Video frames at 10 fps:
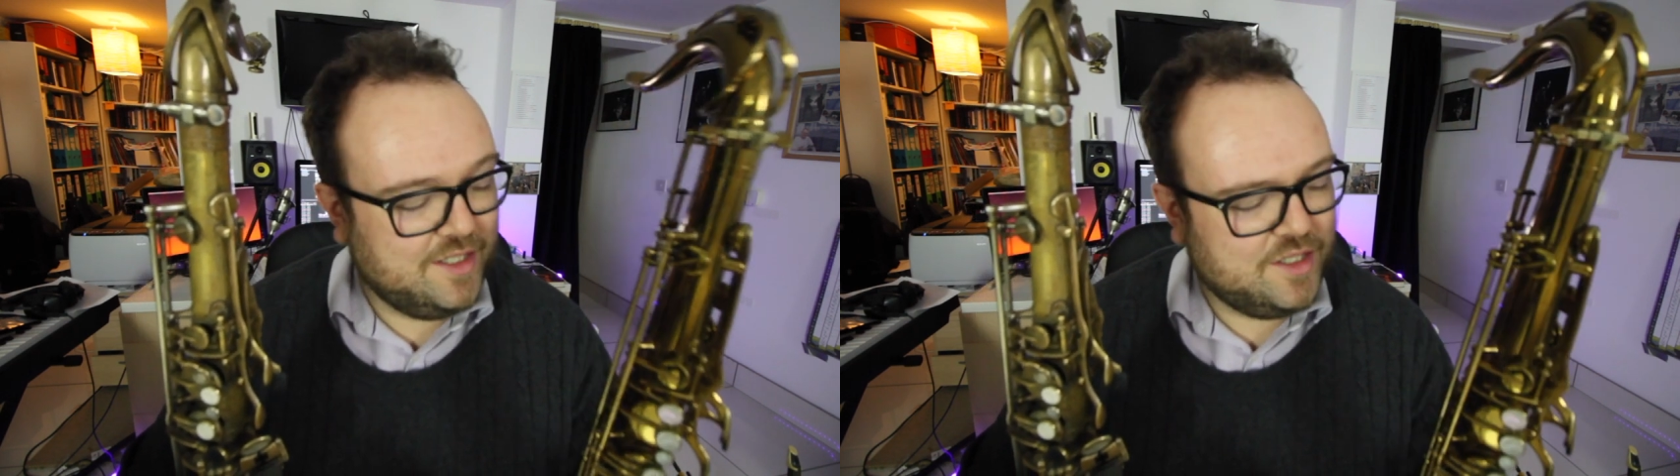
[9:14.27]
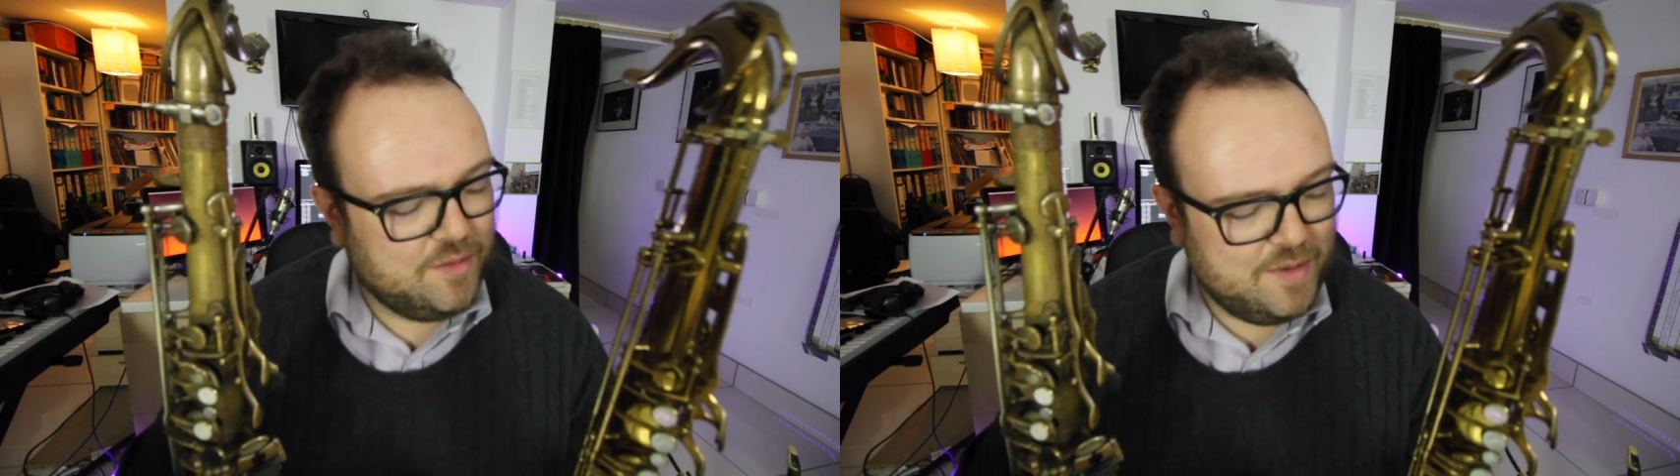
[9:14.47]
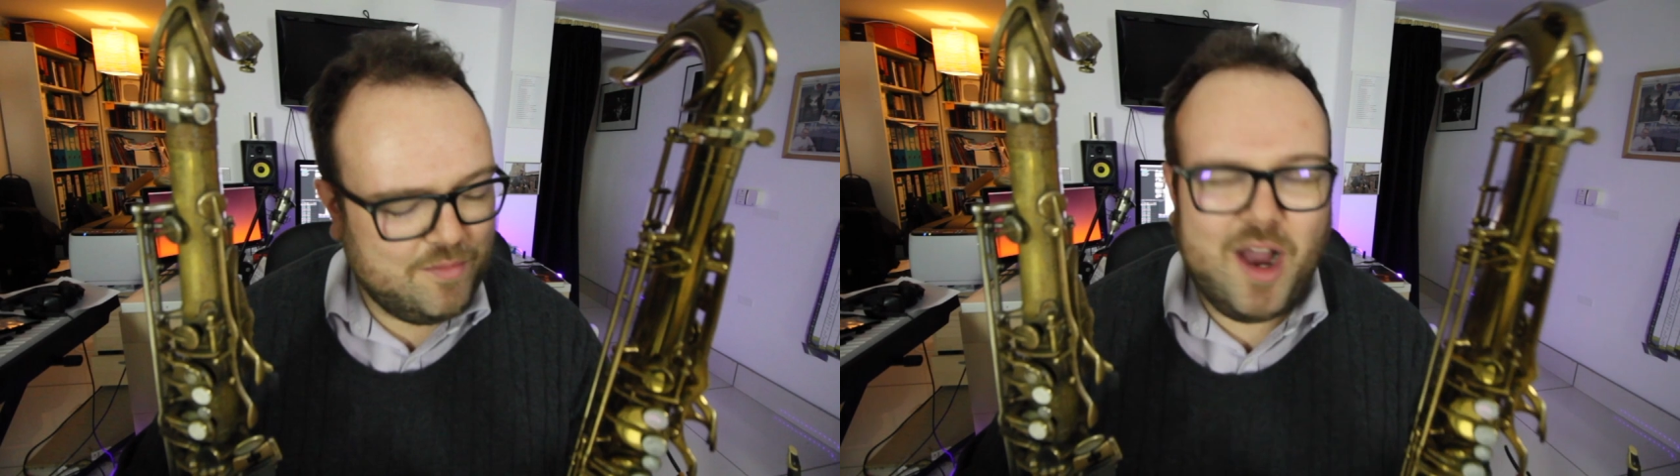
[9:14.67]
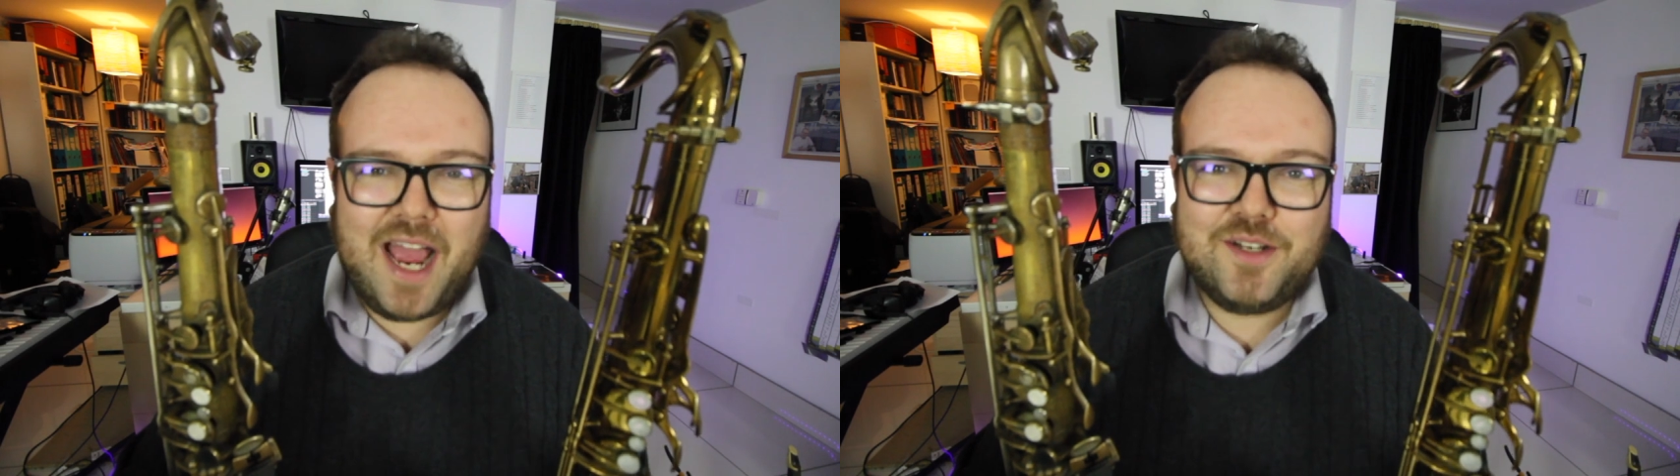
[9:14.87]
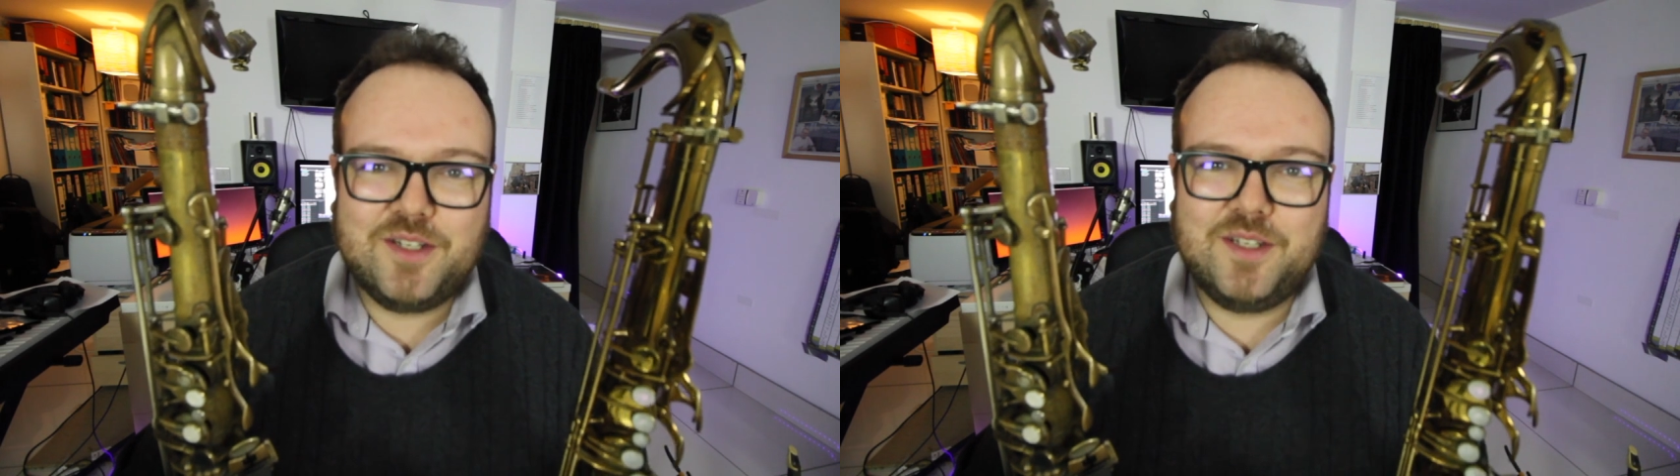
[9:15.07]
It's got a bit more
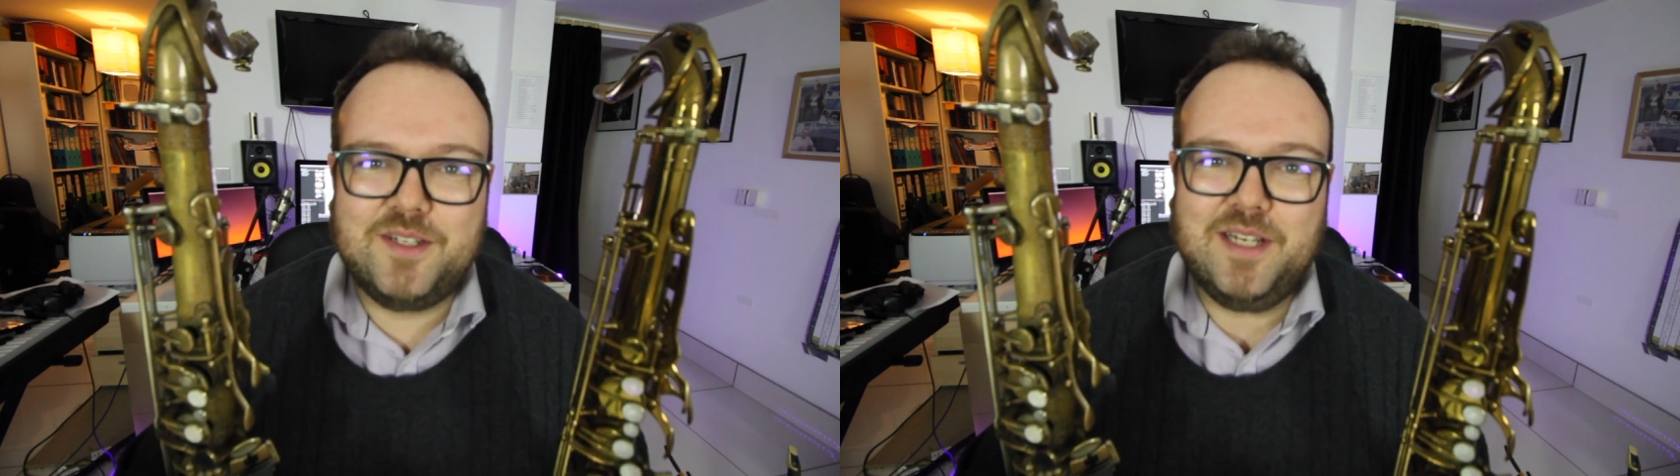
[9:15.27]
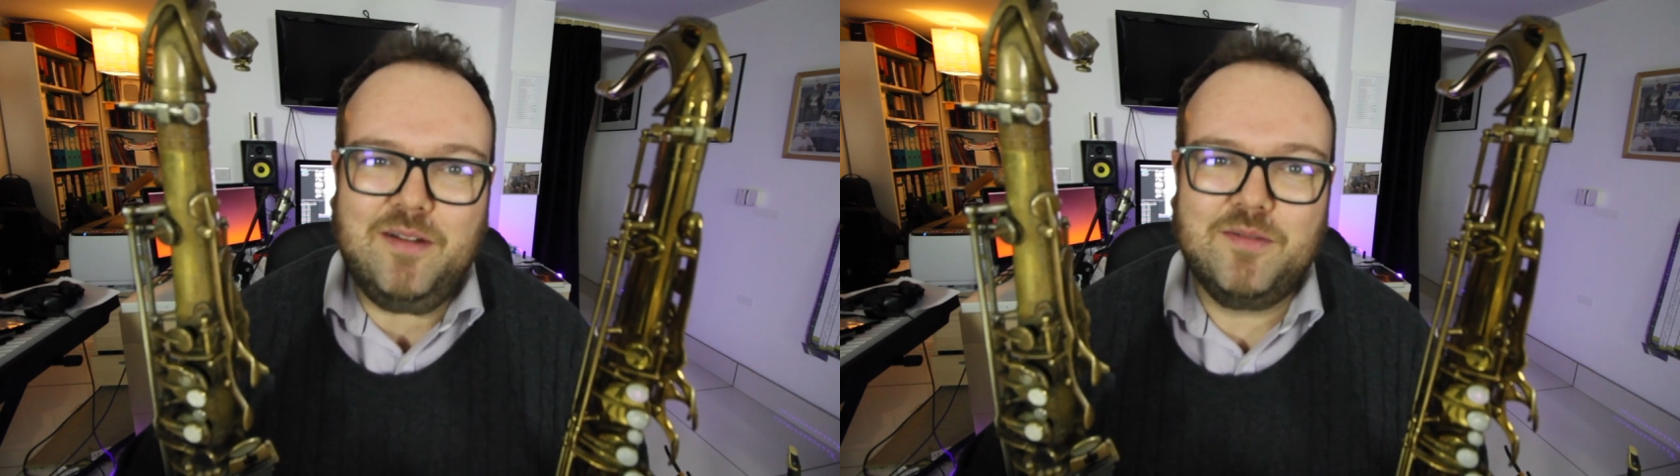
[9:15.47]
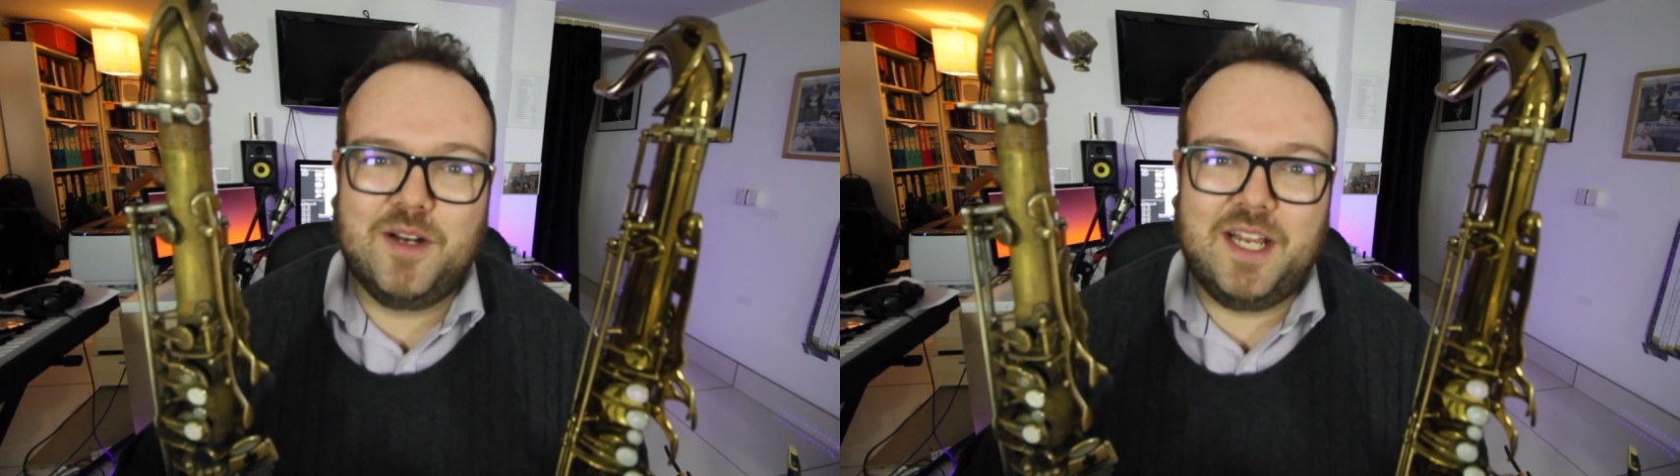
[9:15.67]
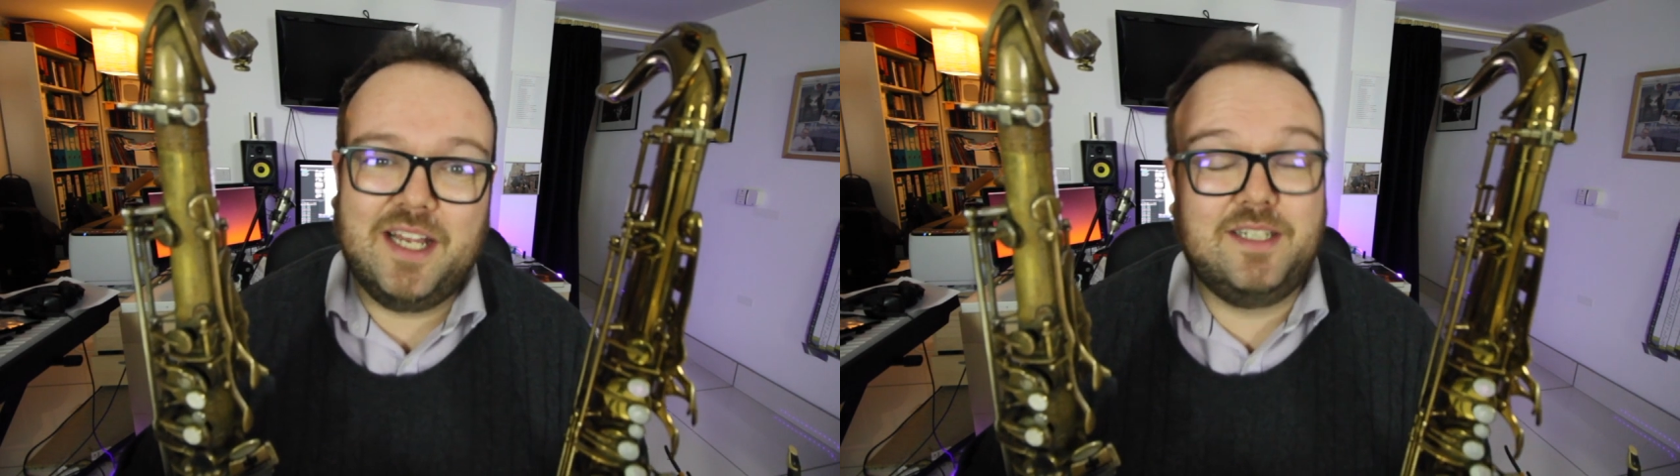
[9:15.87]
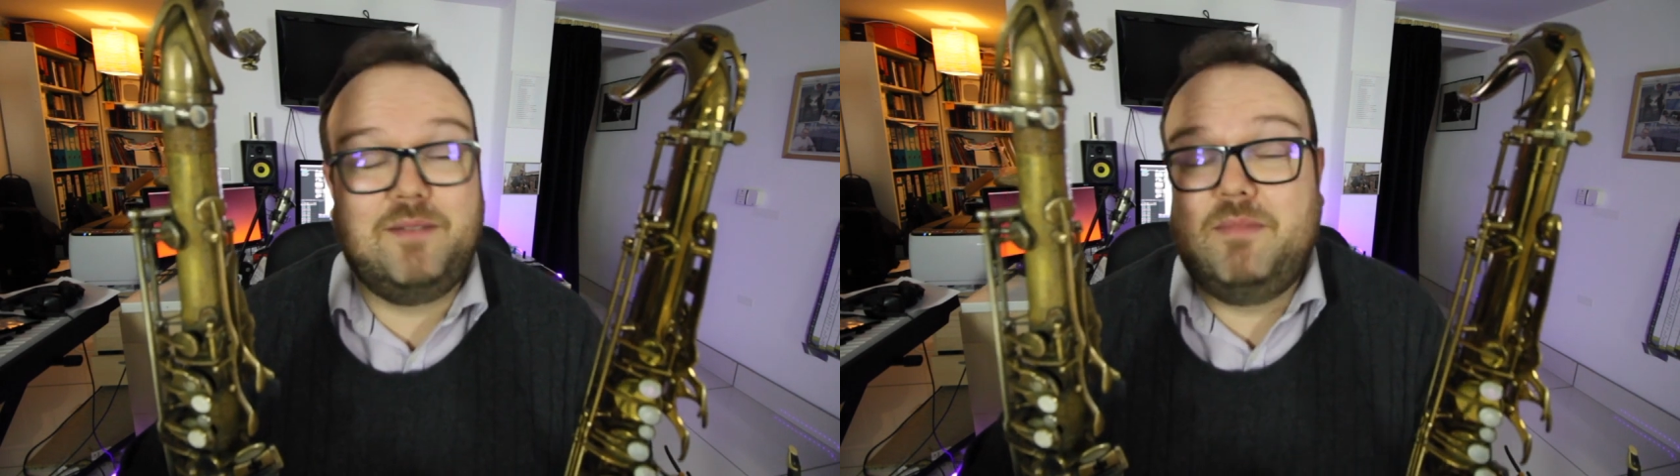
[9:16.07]
edge to the sound on it,
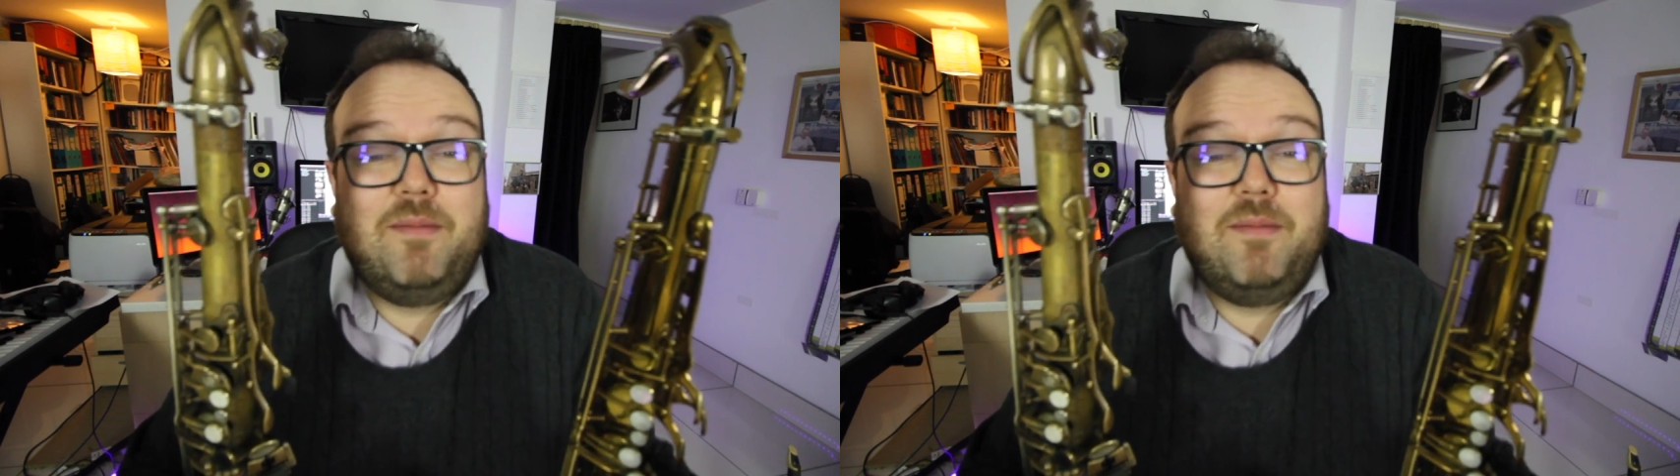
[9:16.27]
hasn't it?